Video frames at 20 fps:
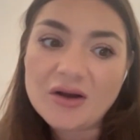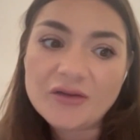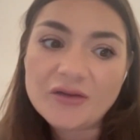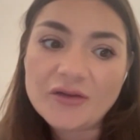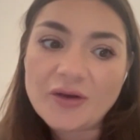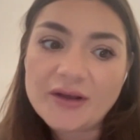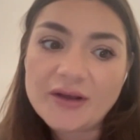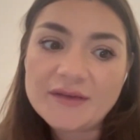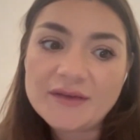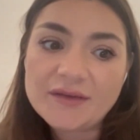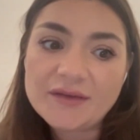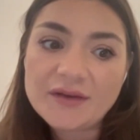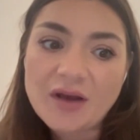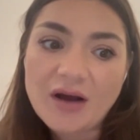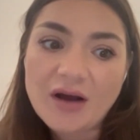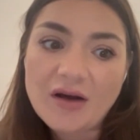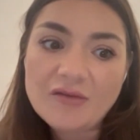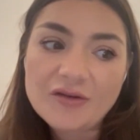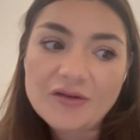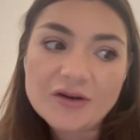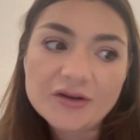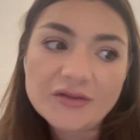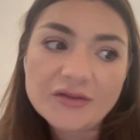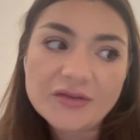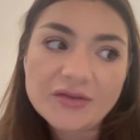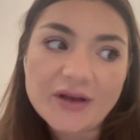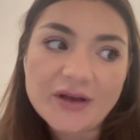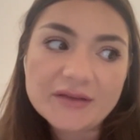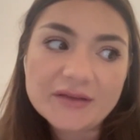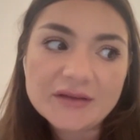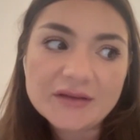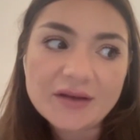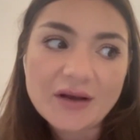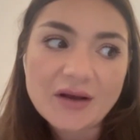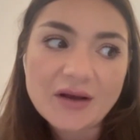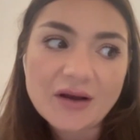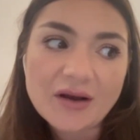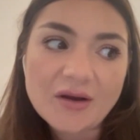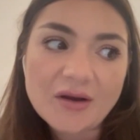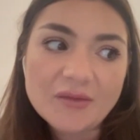Also, I discovered that
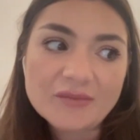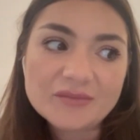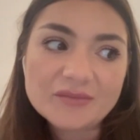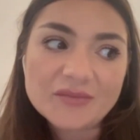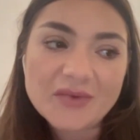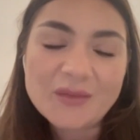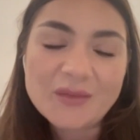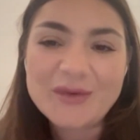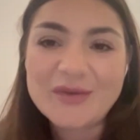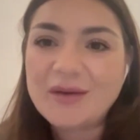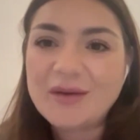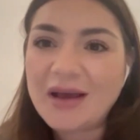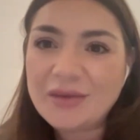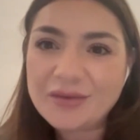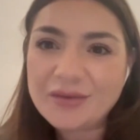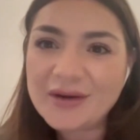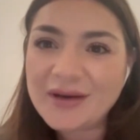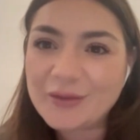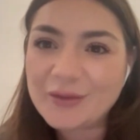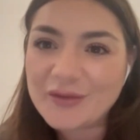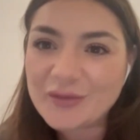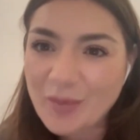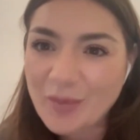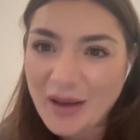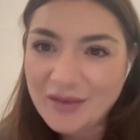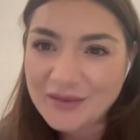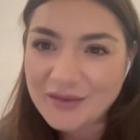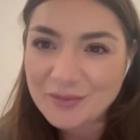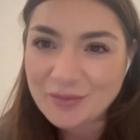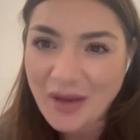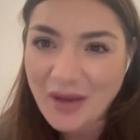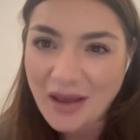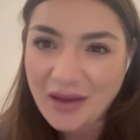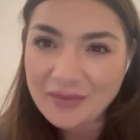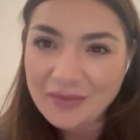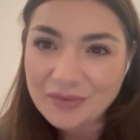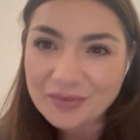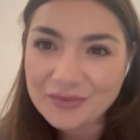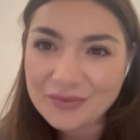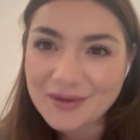I mean, I thought I was bad in math,